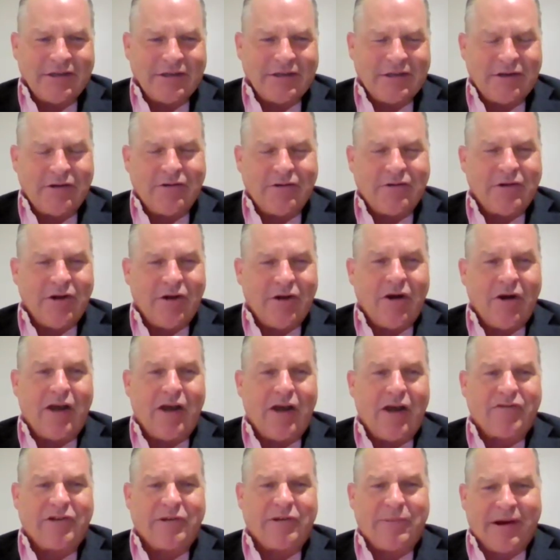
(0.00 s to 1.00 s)
So you're
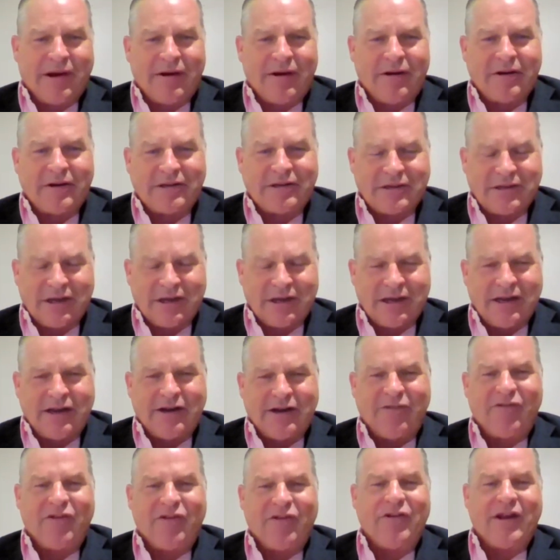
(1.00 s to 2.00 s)
off to Paris
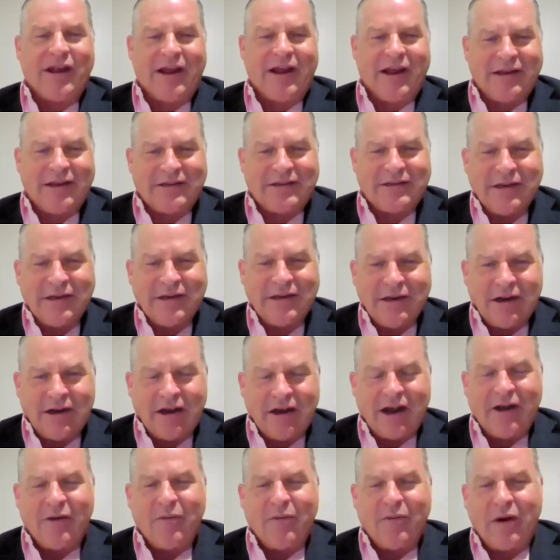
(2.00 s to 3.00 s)
in a few days.
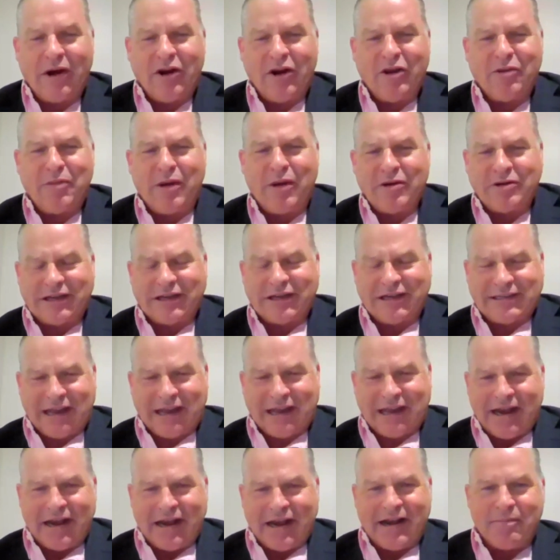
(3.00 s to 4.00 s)
What are you most
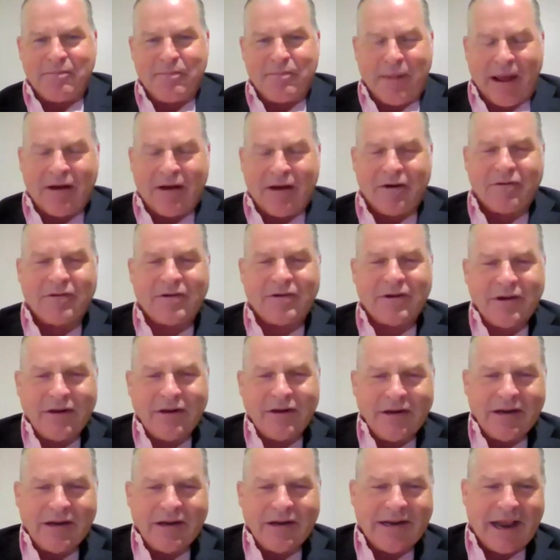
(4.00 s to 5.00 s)
excited about
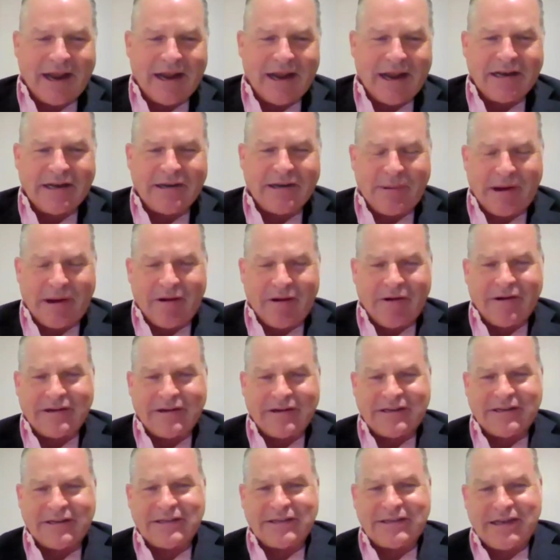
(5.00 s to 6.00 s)
getting to
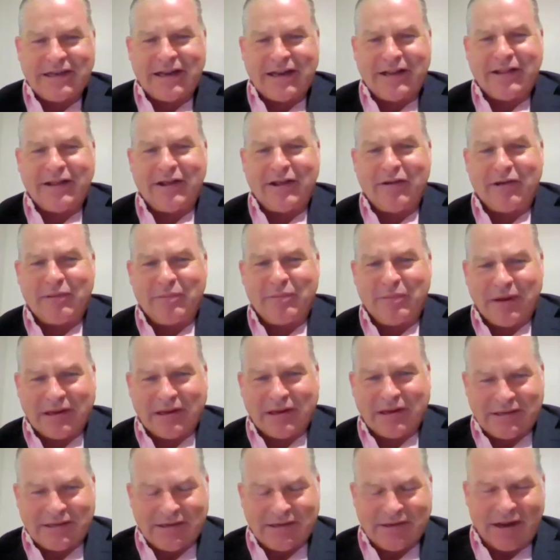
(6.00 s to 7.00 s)
Paris and seeing the
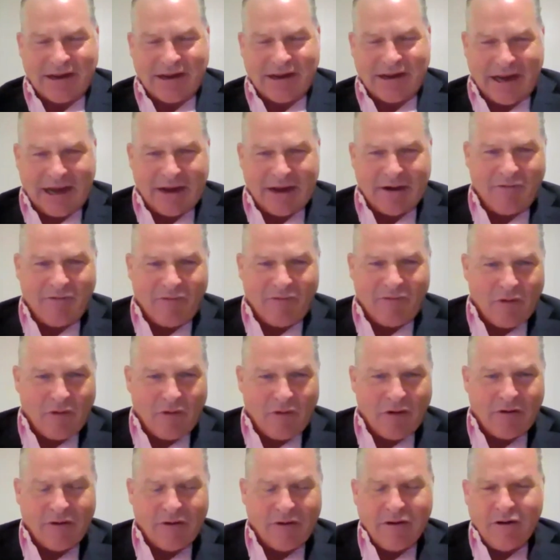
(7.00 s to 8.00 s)
Olympics again
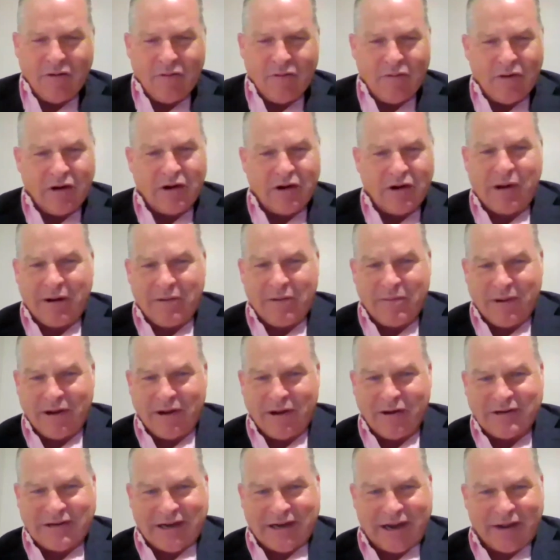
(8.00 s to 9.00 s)
for what will probably be
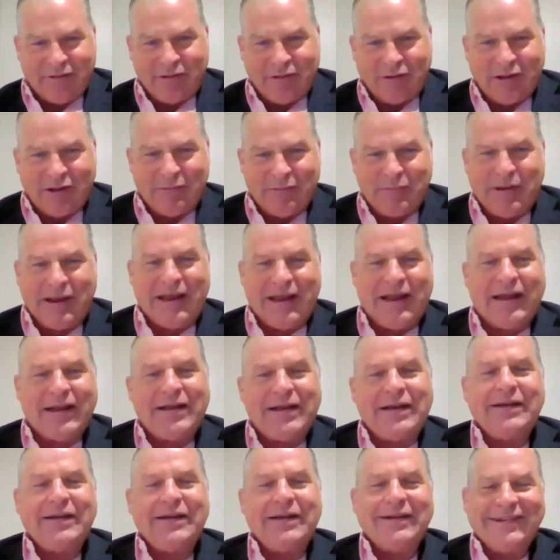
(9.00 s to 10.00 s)
your 10th
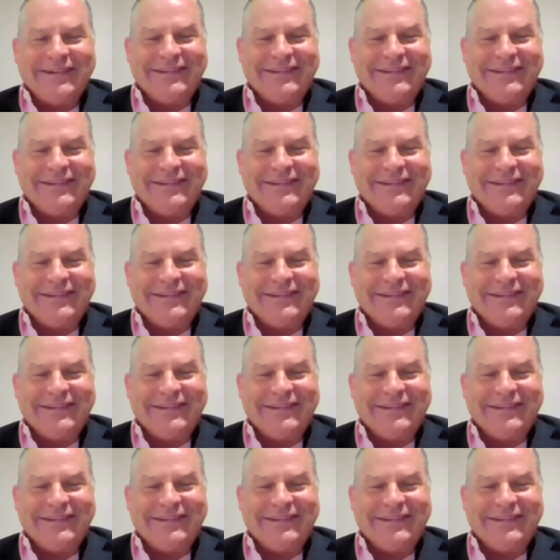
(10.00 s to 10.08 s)
Olympiad?